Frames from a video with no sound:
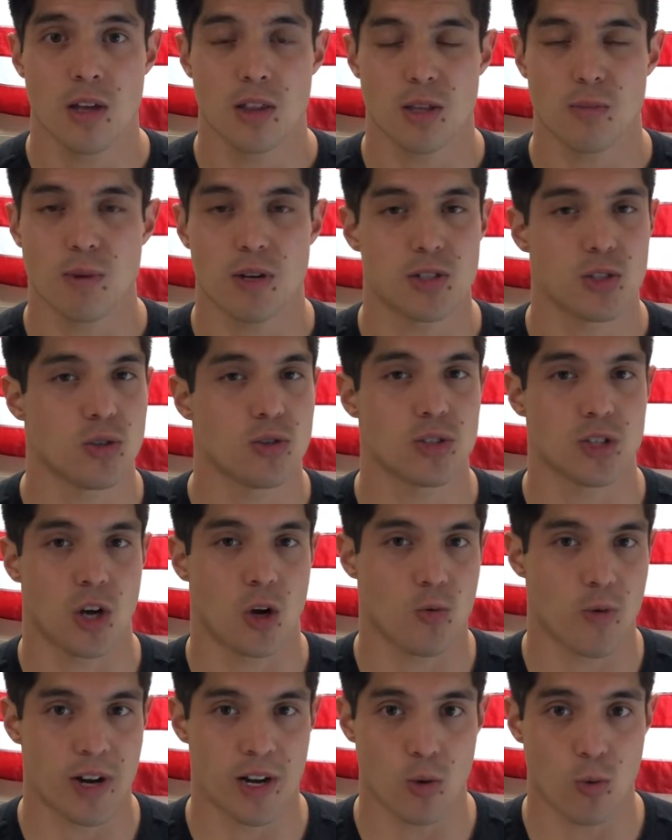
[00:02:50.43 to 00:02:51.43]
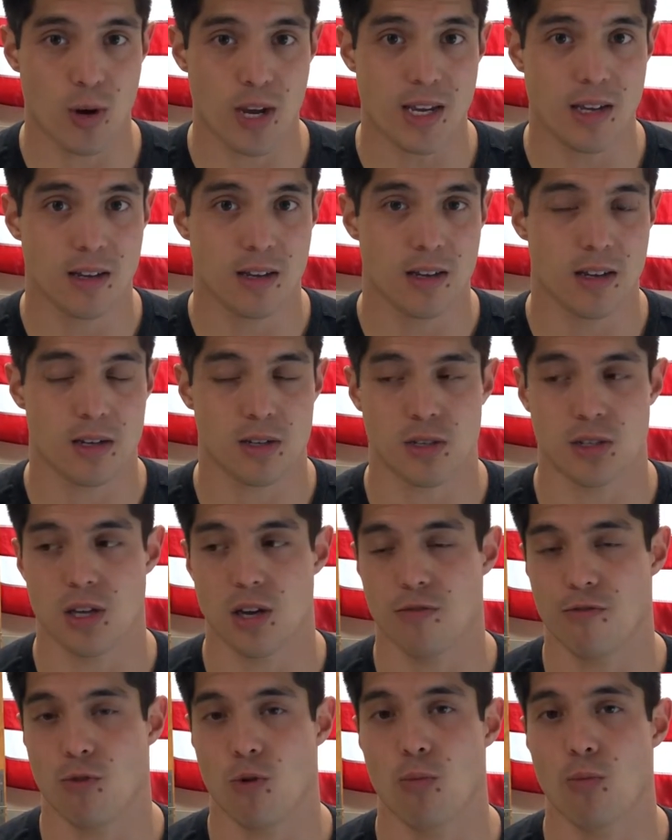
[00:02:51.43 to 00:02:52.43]
the muscle is already weak and is
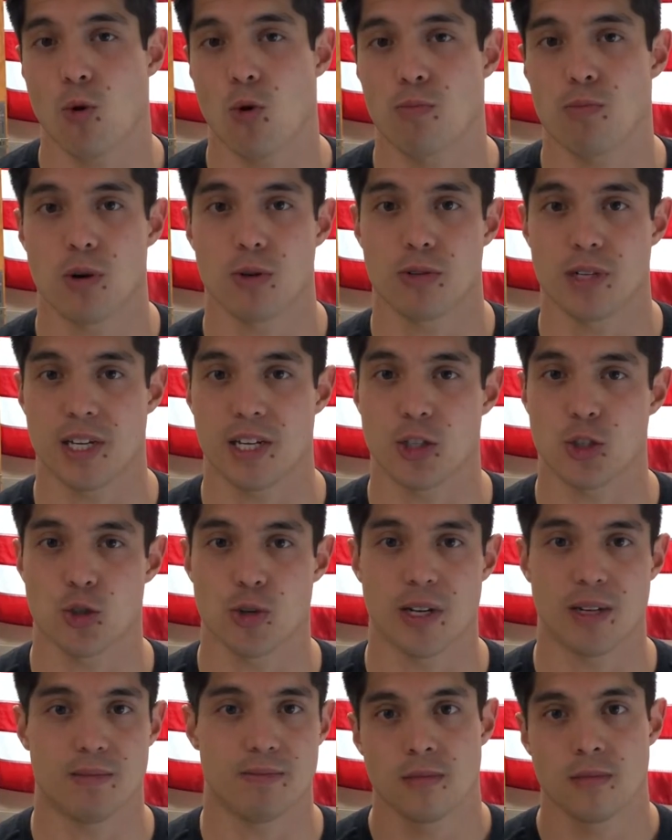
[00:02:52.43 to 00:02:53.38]
therefore more prone to injury.